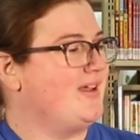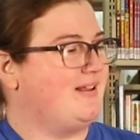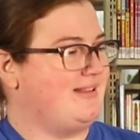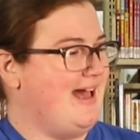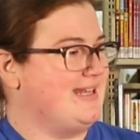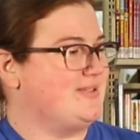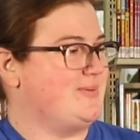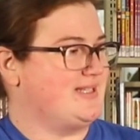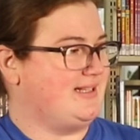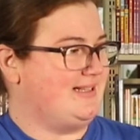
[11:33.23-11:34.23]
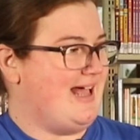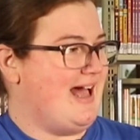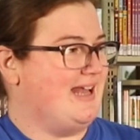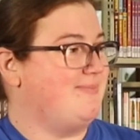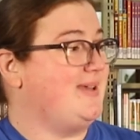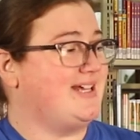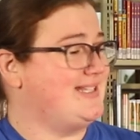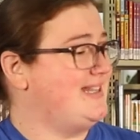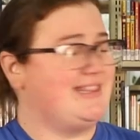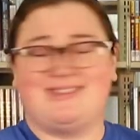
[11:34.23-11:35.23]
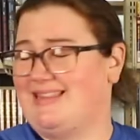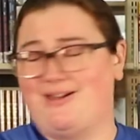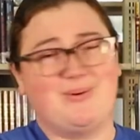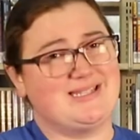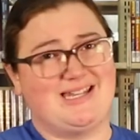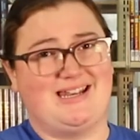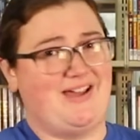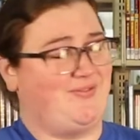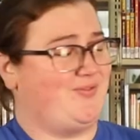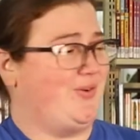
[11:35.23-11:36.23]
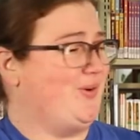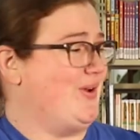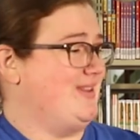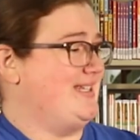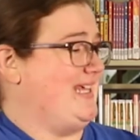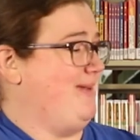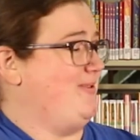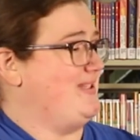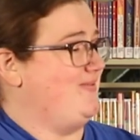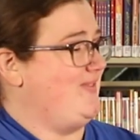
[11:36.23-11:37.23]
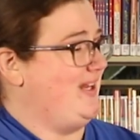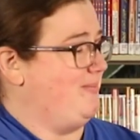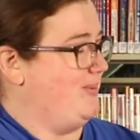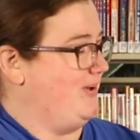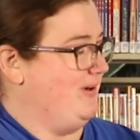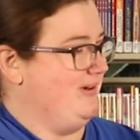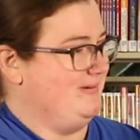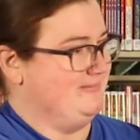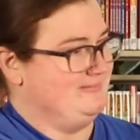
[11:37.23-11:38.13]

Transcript: Gladys was glad because there wasn't enough food on the table to feed a bird.